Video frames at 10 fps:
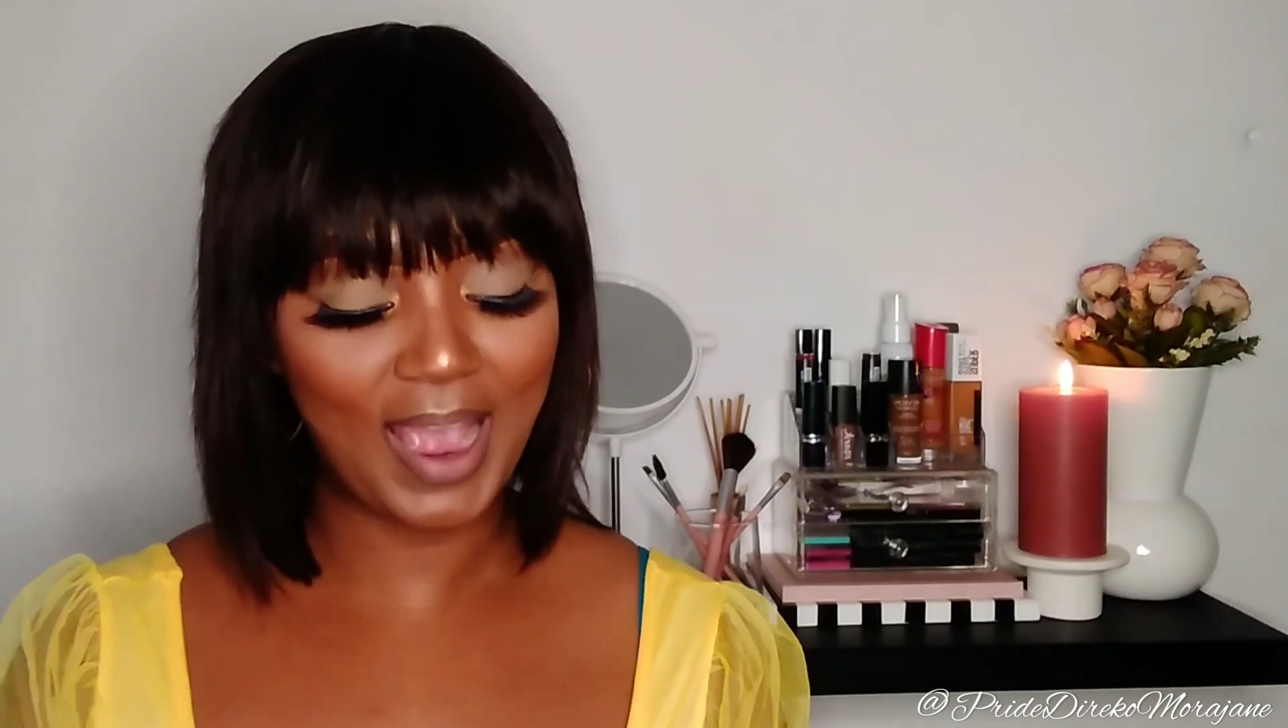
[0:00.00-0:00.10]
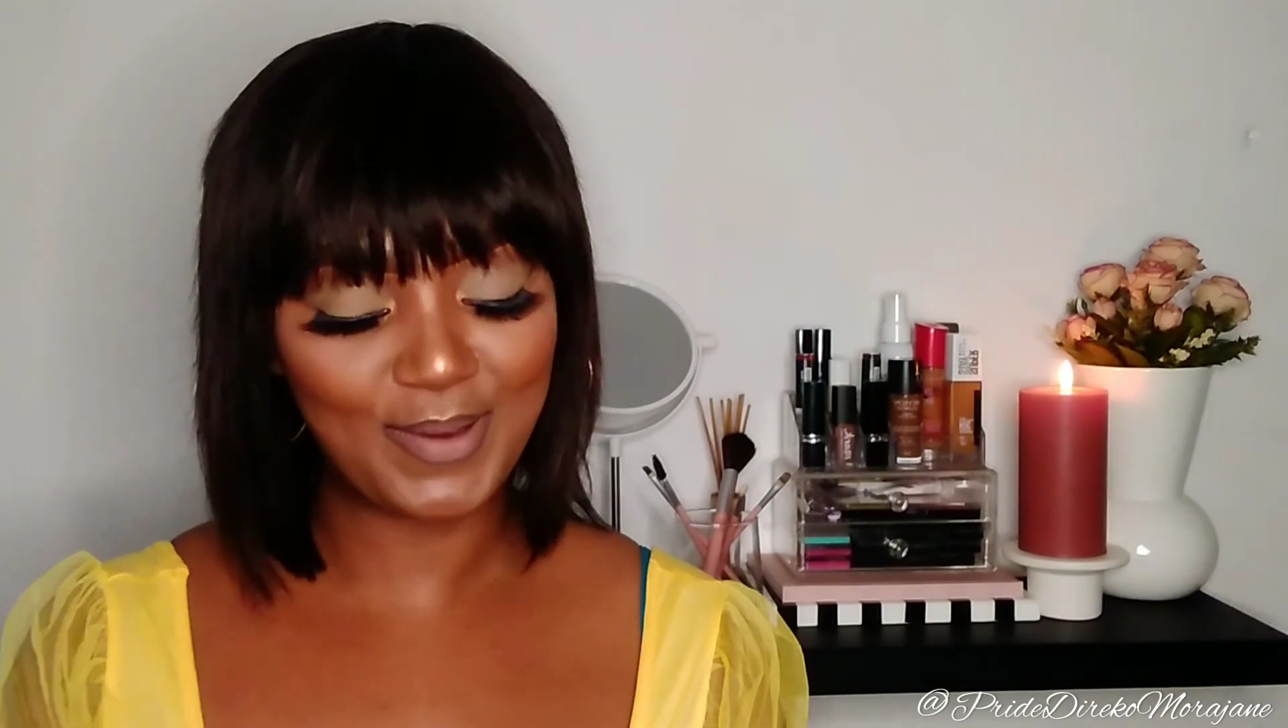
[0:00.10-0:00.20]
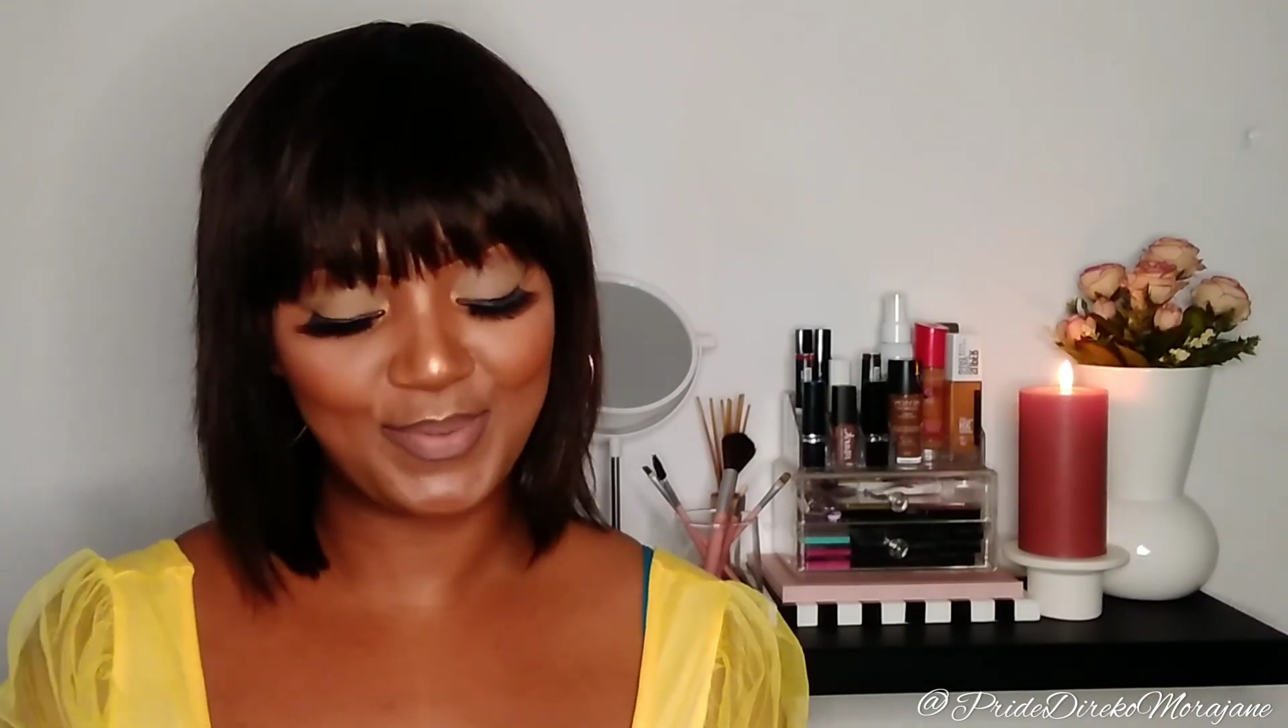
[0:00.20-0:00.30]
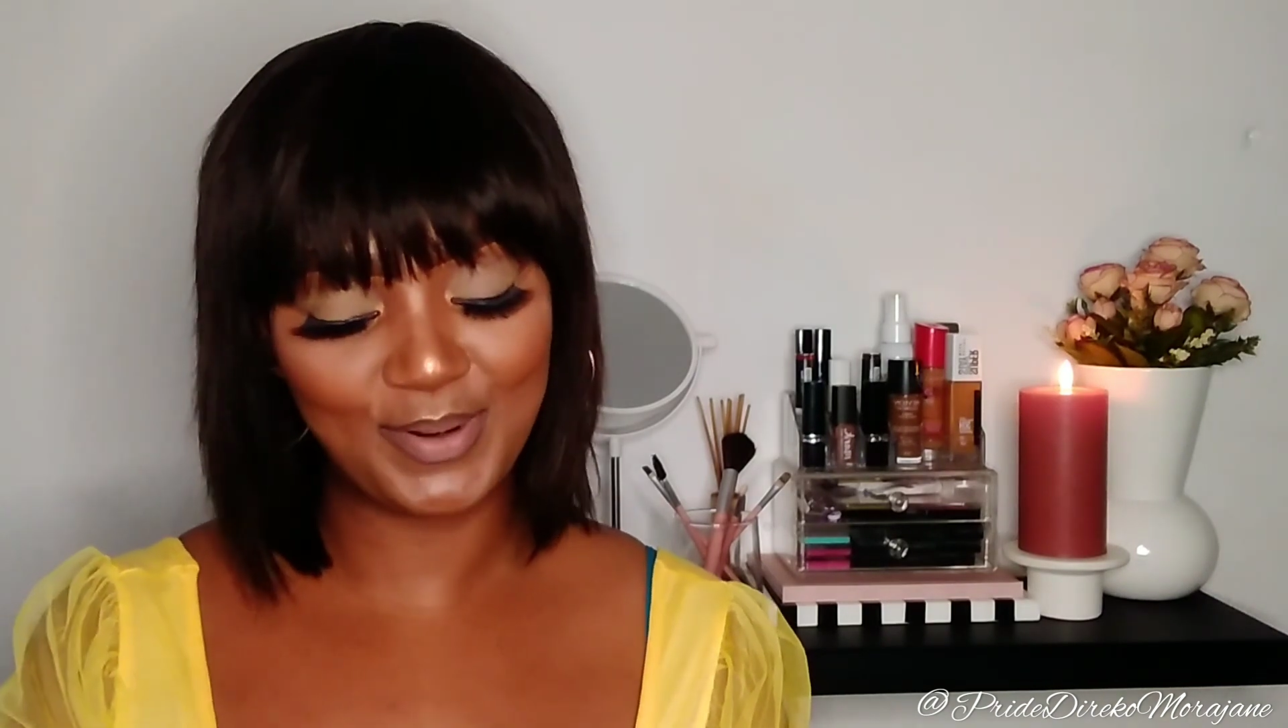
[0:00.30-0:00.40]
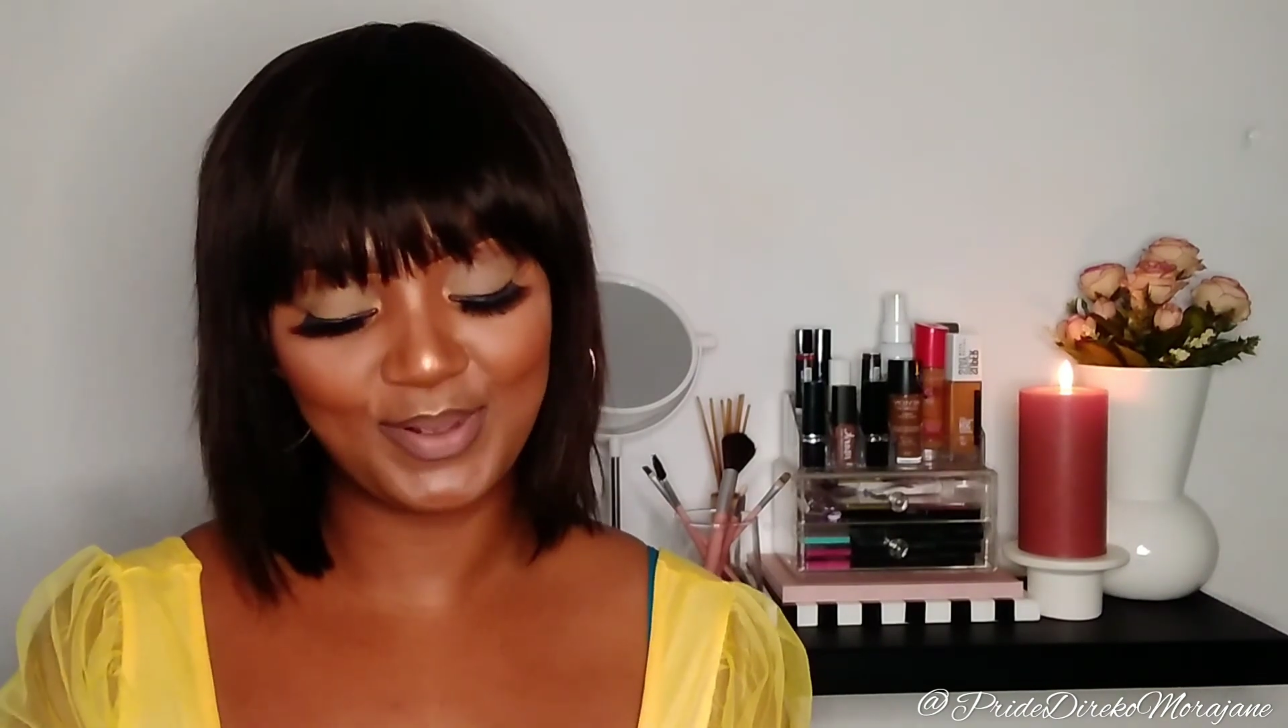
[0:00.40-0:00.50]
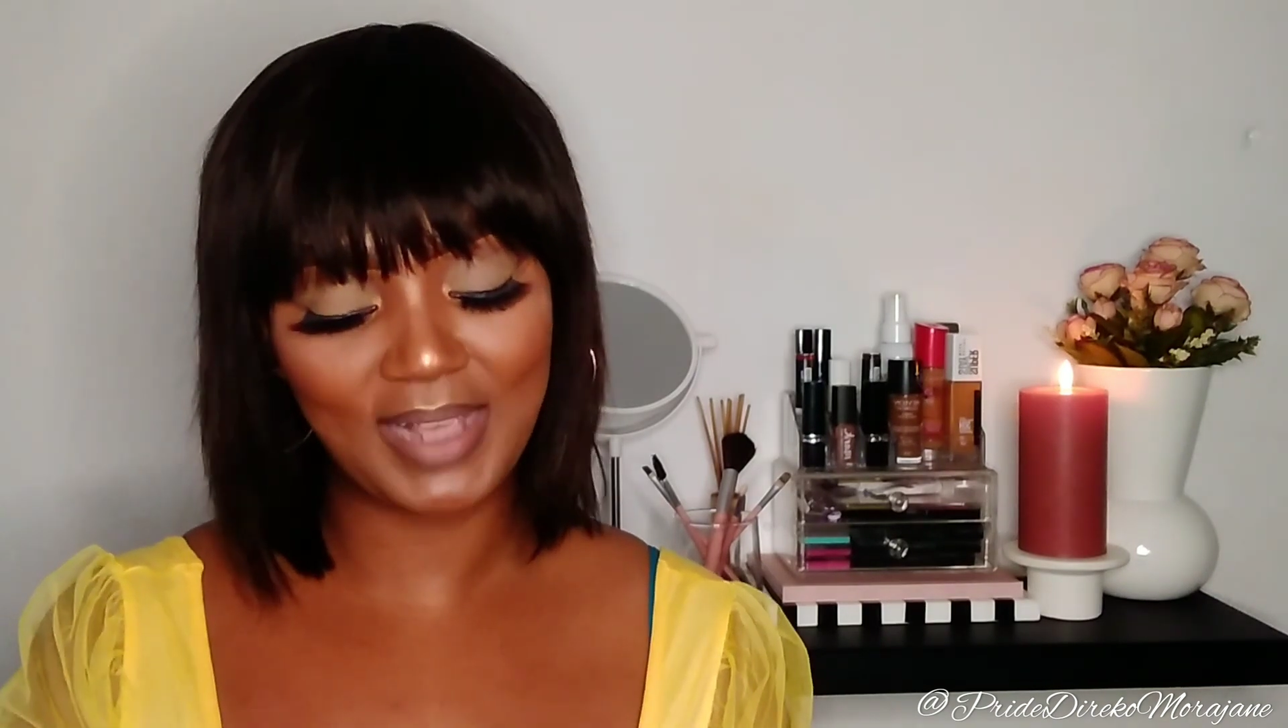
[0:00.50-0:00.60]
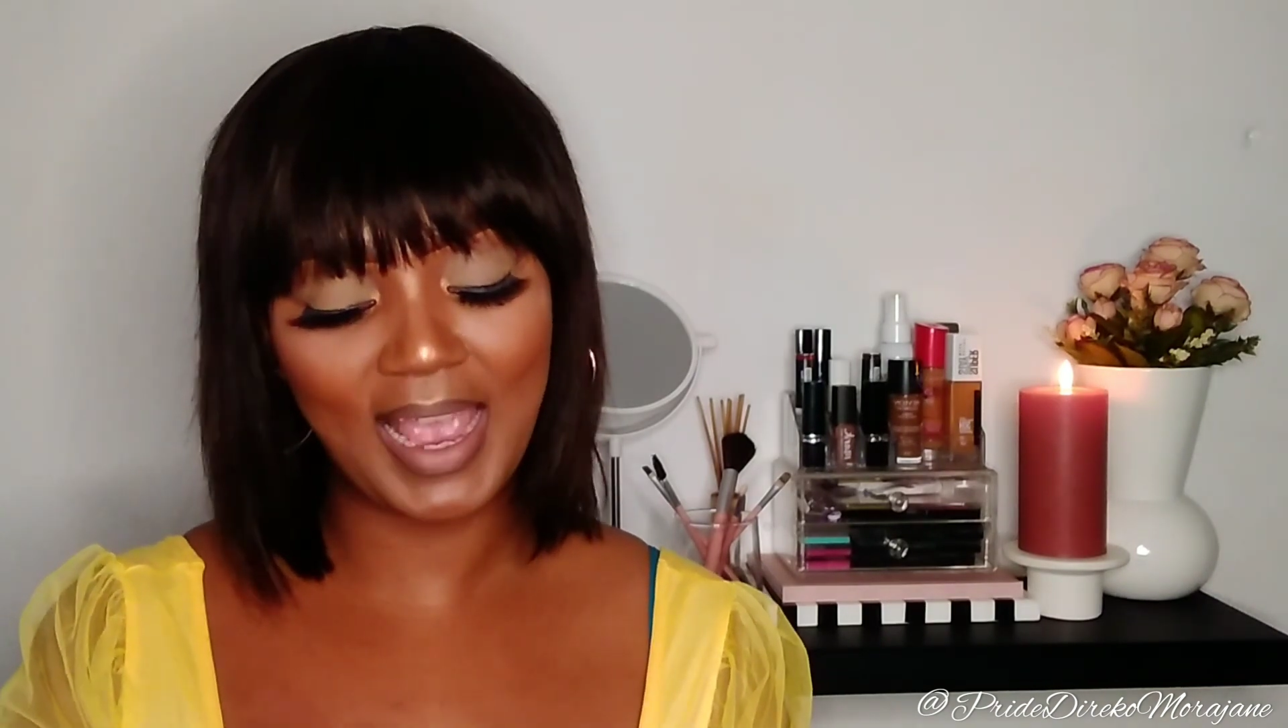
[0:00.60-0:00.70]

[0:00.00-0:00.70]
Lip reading: eyebrows,